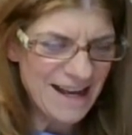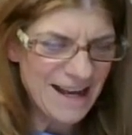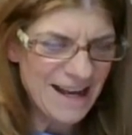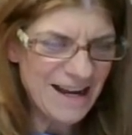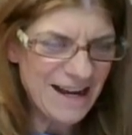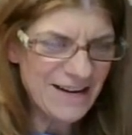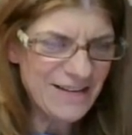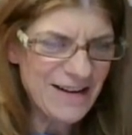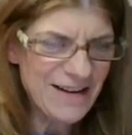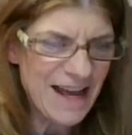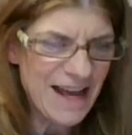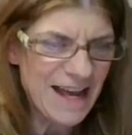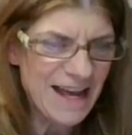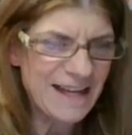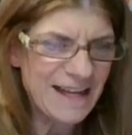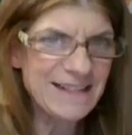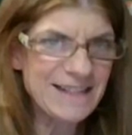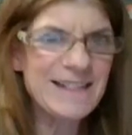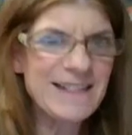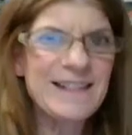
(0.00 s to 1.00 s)
All
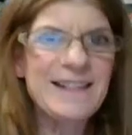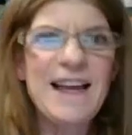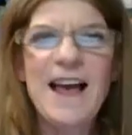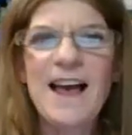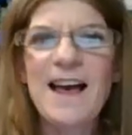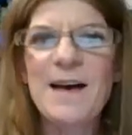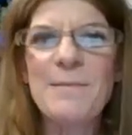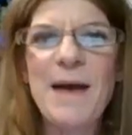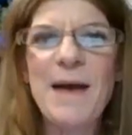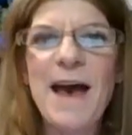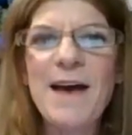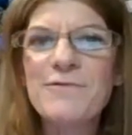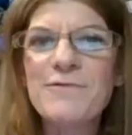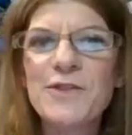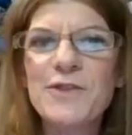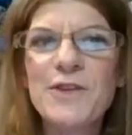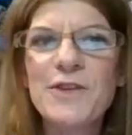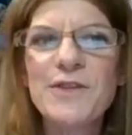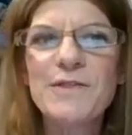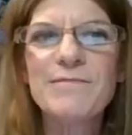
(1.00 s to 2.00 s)
right.
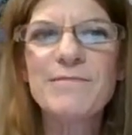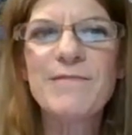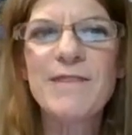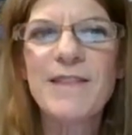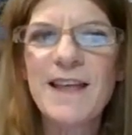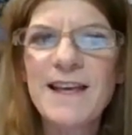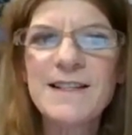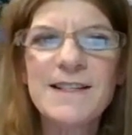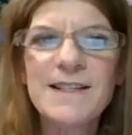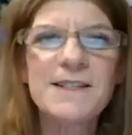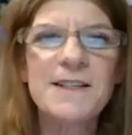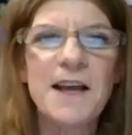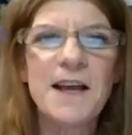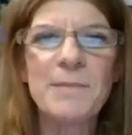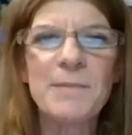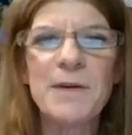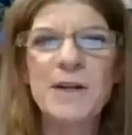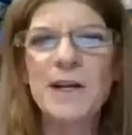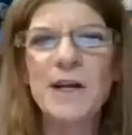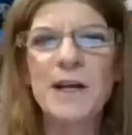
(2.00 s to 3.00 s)
After this,
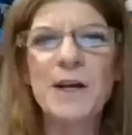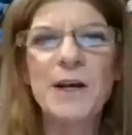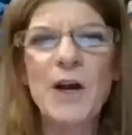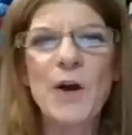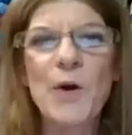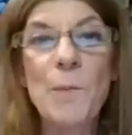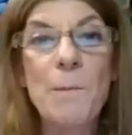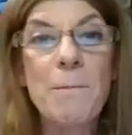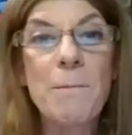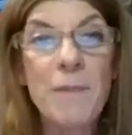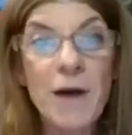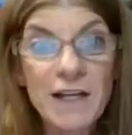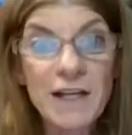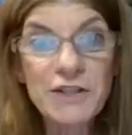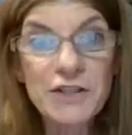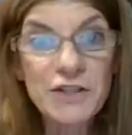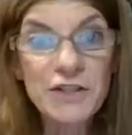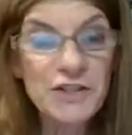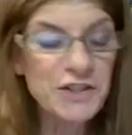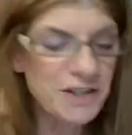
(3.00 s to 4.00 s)
I'm going to go
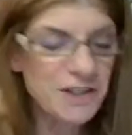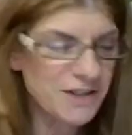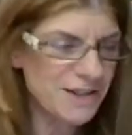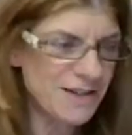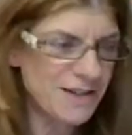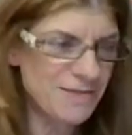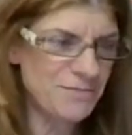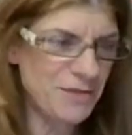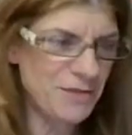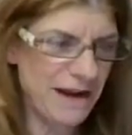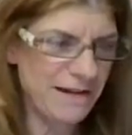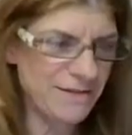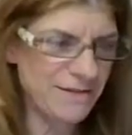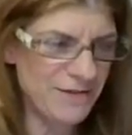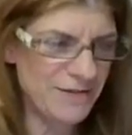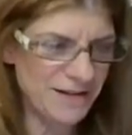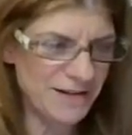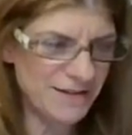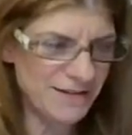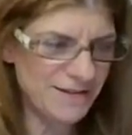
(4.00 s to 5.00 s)
munch some
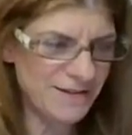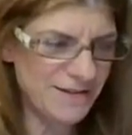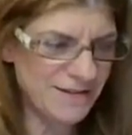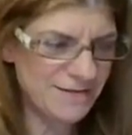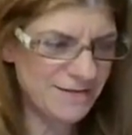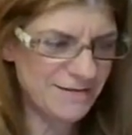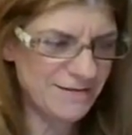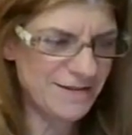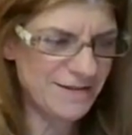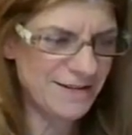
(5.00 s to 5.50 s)
breakfast.